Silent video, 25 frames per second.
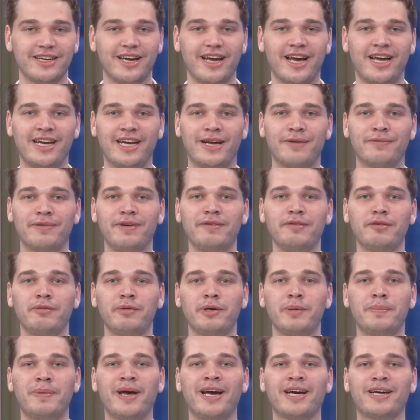And then we will be
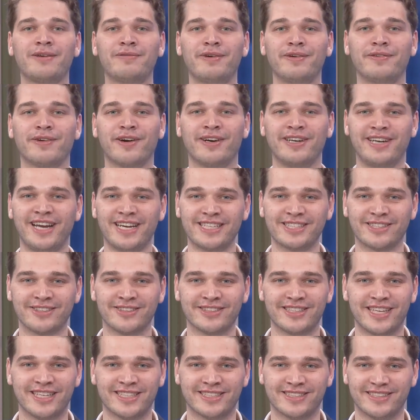back with our next
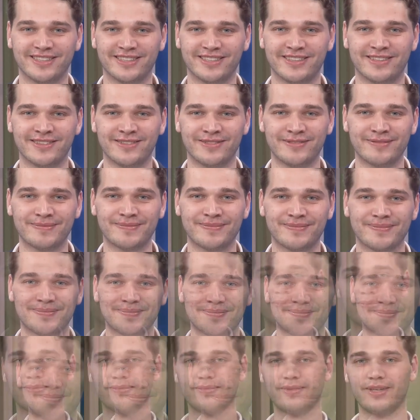contestant.
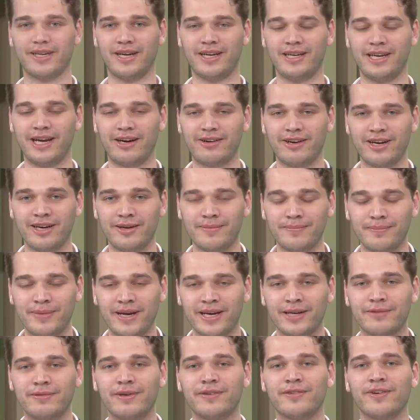And now I am
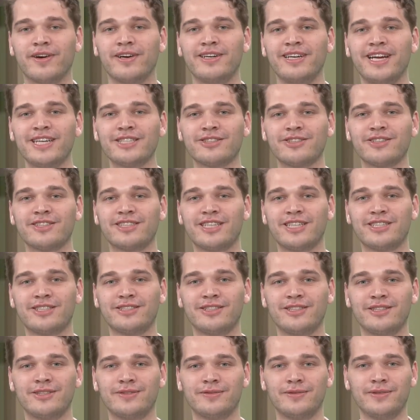back with our next
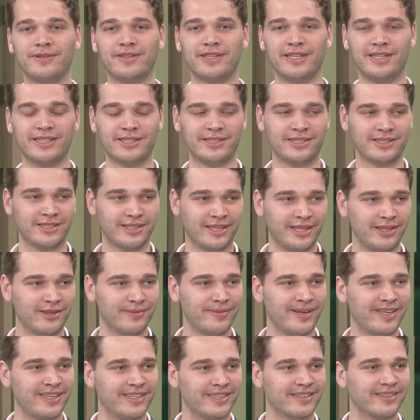contestant, who is Hil
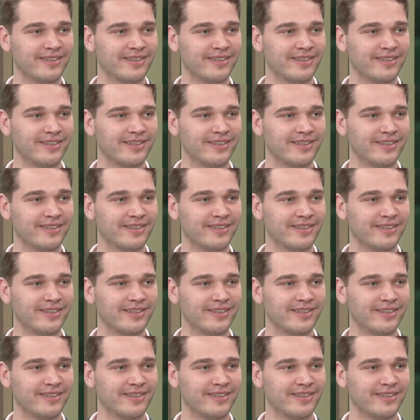Meijer.